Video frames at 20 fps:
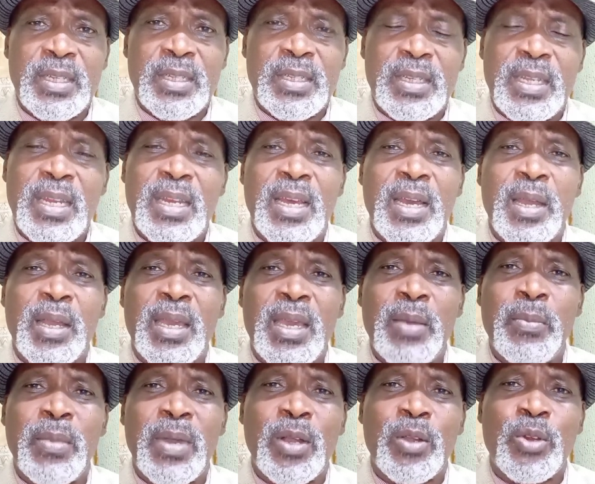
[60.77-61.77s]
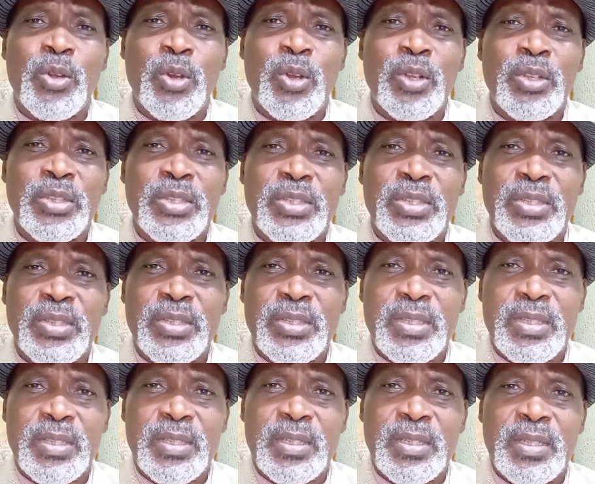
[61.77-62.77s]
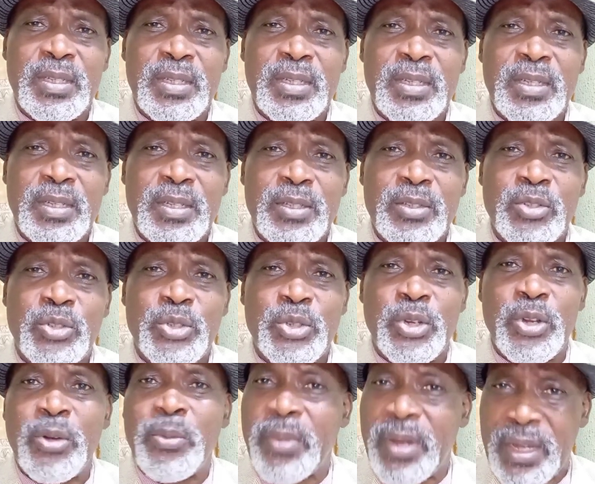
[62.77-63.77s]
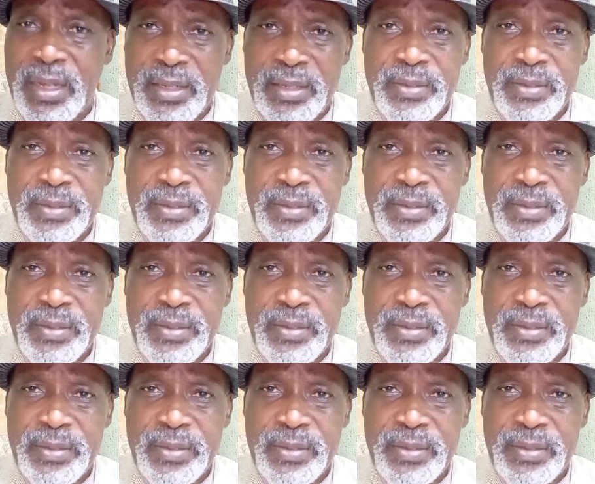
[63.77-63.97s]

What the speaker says: Then I came across trauma.